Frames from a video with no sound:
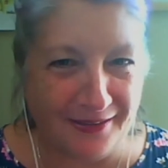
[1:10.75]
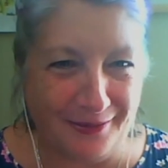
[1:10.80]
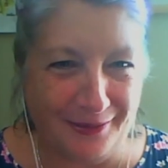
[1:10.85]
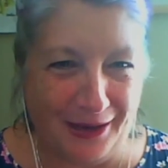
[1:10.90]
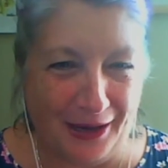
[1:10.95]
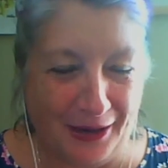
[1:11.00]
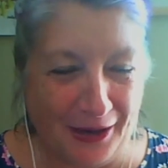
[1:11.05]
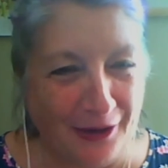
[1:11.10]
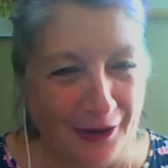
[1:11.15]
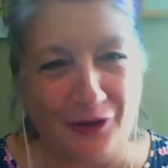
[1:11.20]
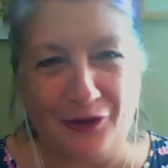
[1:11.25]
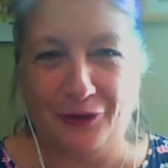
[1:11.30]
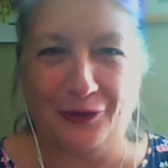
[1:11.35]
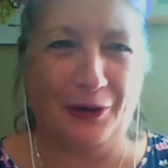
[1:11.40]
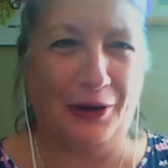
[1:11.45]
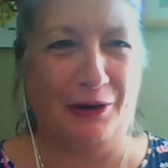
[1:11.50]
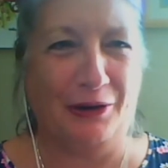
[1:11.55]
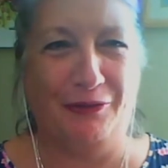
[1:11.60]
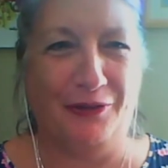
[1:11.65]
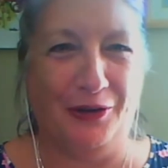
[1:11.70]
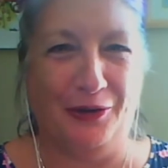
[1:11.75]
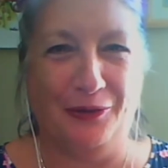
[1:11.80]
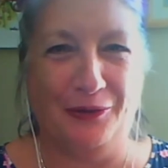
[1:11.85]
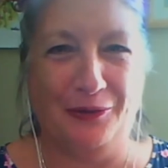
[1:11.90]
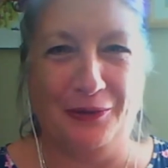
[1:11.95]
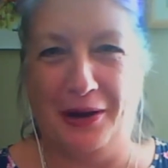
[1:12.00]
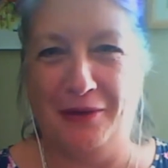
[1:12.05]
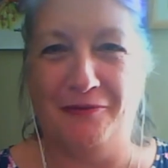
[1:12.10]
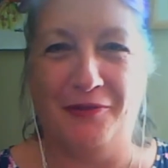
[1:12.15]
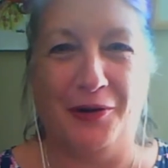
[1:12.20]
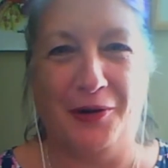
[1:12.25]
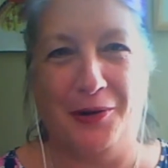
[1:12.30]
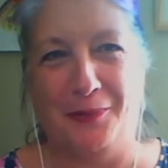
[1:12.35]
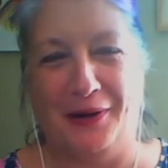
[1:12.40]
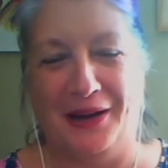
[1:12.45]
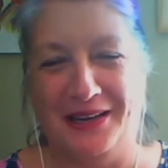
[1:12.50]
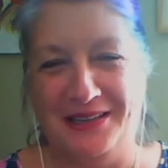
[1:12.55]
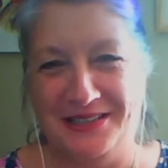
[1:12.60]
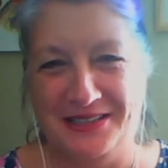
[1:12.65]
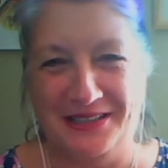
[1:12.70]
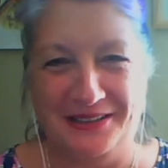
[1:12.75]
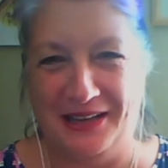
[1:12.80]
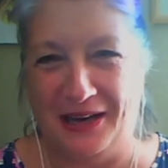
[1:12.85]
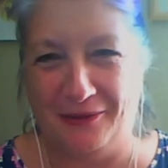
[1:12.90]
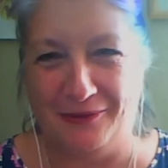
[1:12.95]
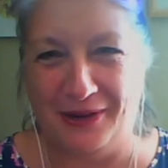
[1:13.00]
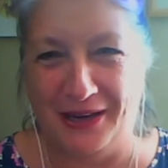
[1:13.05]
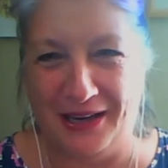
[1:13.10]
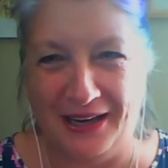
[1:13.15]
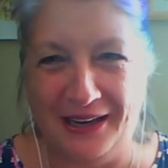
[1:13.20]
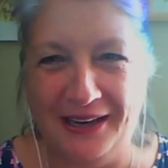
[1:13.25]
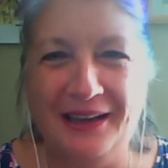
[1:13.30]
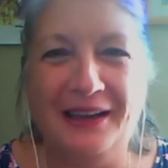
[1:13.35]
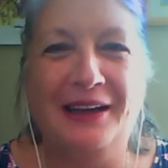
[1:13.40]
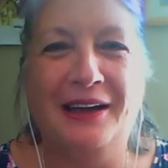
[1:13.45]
and I got quite a few, I'm very blessed in that way,